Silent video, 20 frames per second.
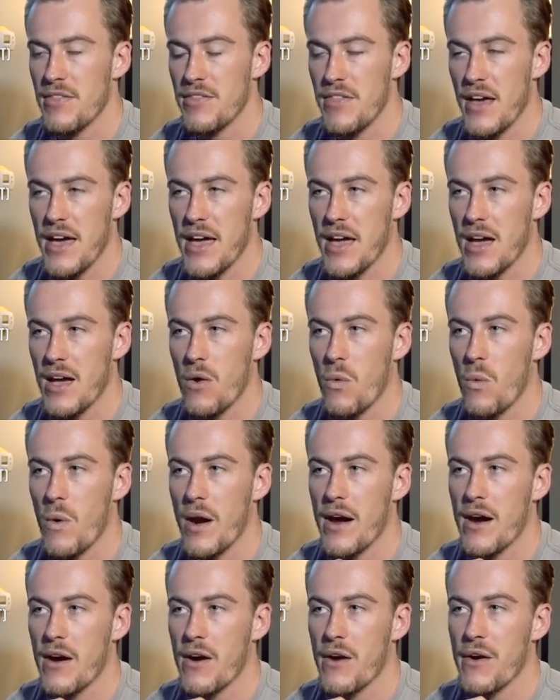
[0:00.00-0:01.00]
thing
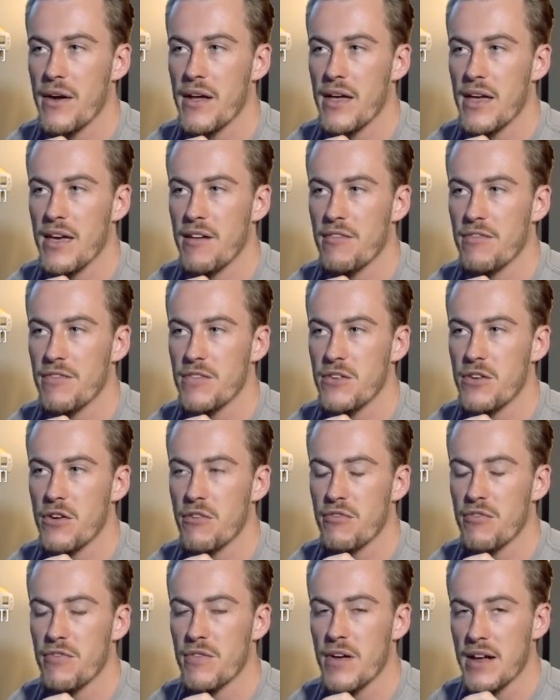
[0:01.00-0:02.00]
where if
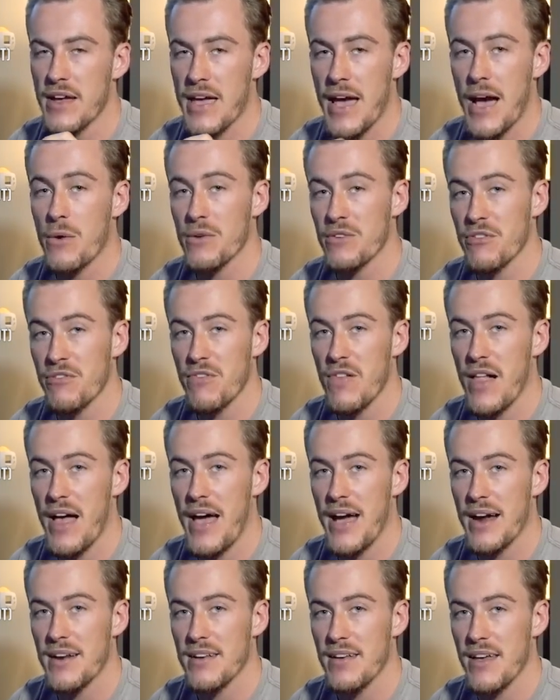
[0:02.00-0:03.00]
your account is
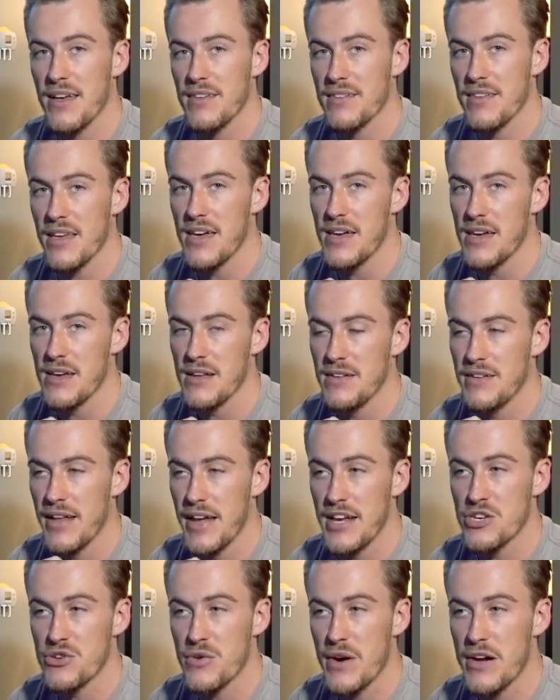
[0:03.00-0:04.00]
flagged as a
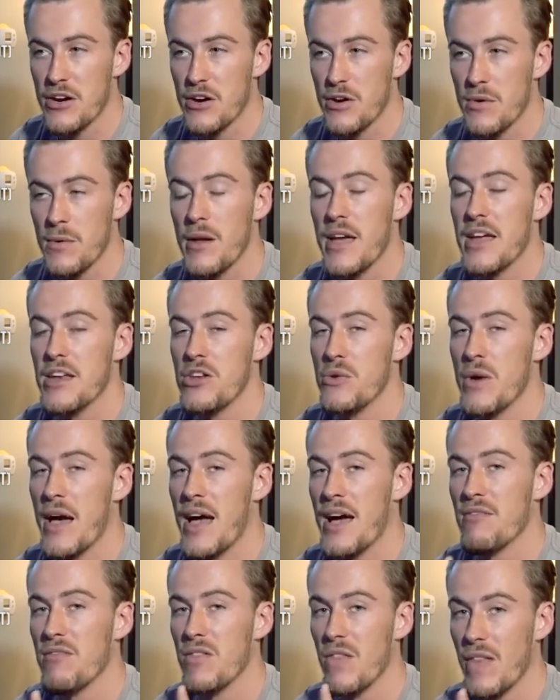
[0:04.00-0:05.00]
day trader and you
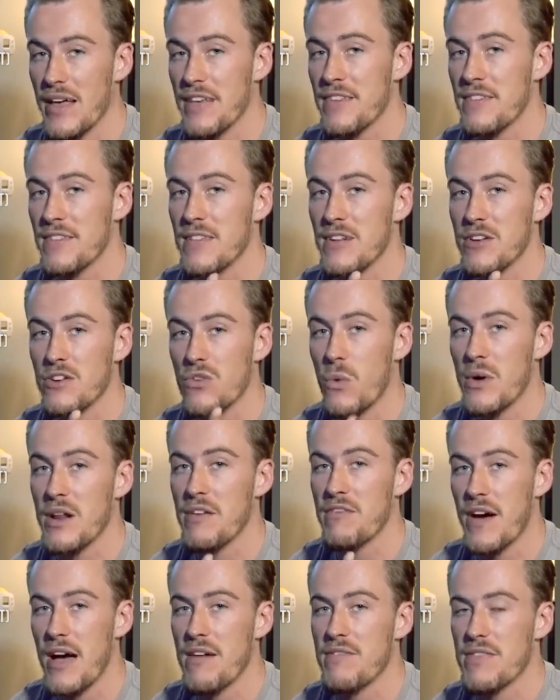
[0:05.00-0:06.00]
have less than
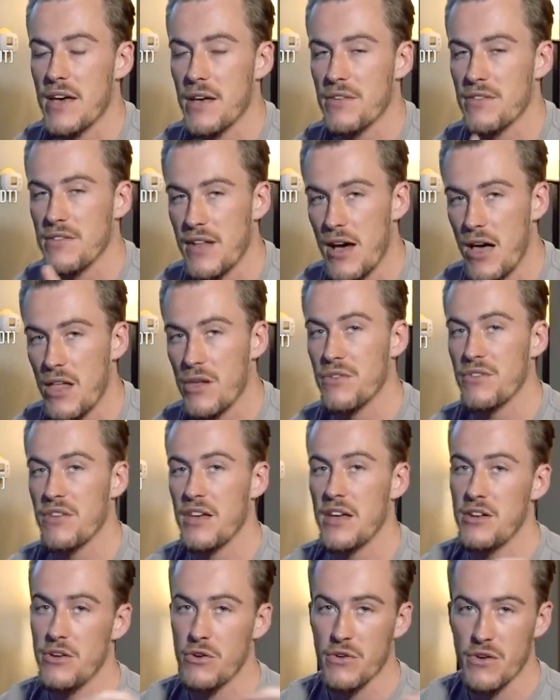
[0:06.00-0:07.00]
$25,000
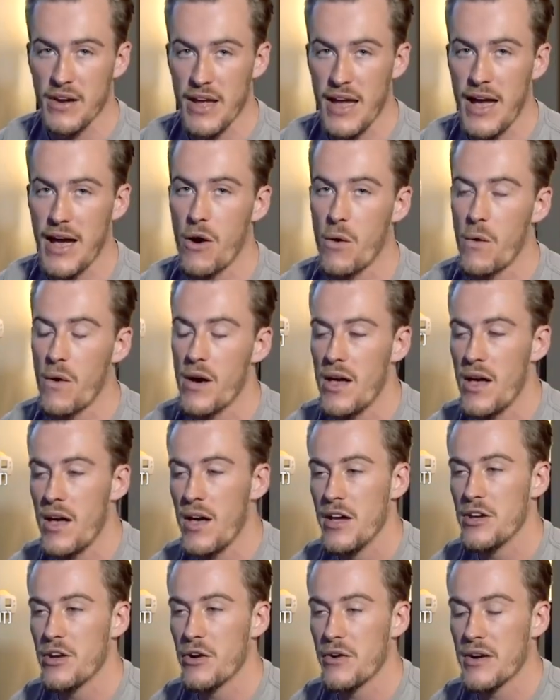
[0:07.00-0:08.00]
in your account
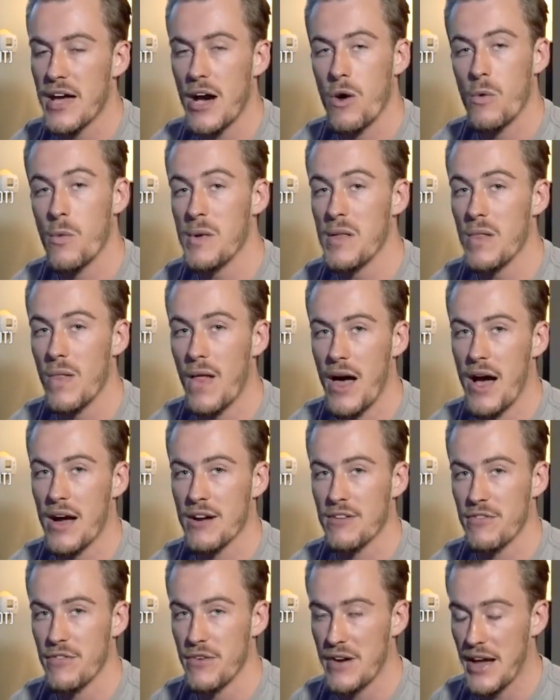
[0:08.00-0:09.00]
will be locked
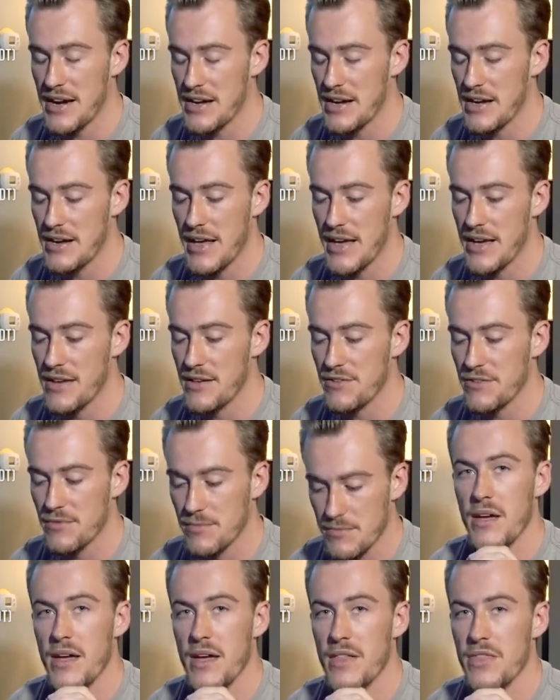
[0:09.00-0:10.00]
for 90 days.
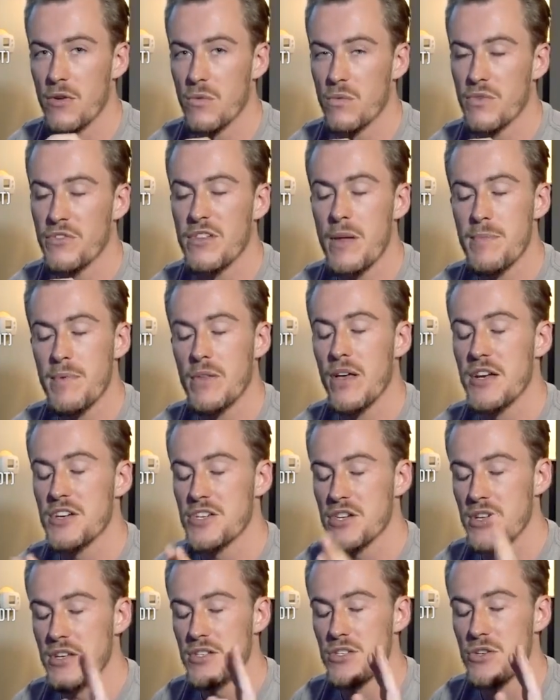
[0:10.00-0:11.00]
And the
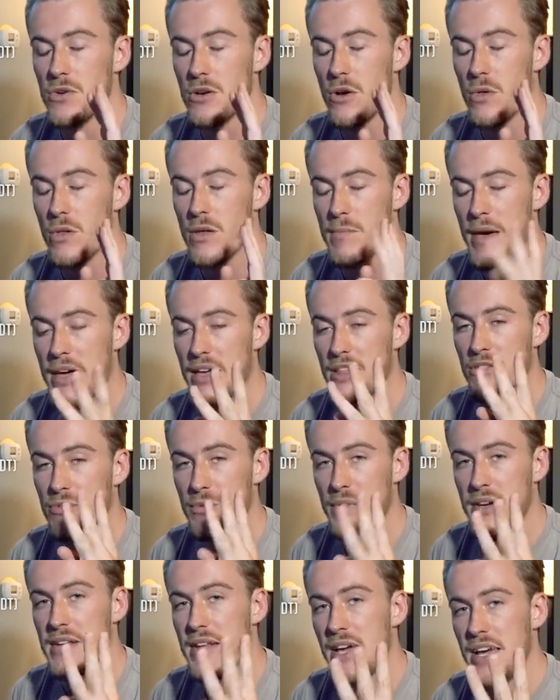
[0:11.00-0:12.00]
stipulation is you can only make
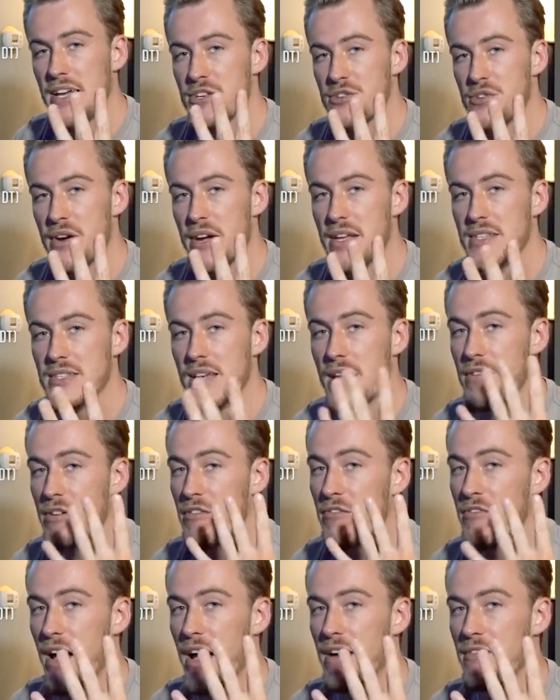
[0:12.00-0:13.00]
3-day trades every
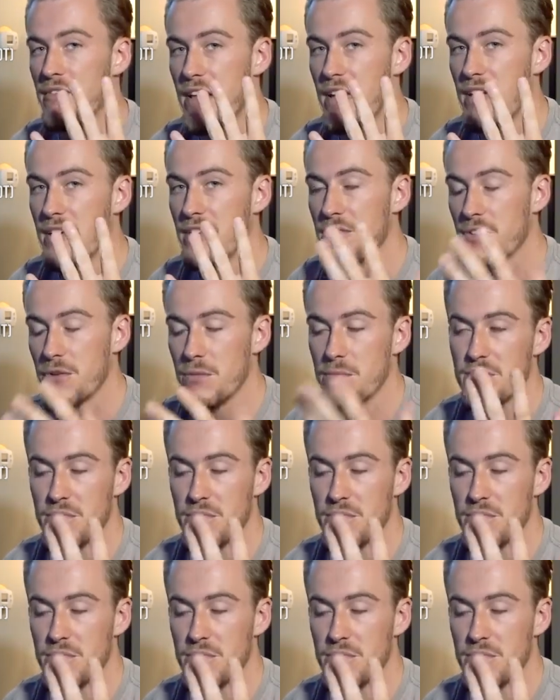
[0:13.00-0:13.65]
5 days. So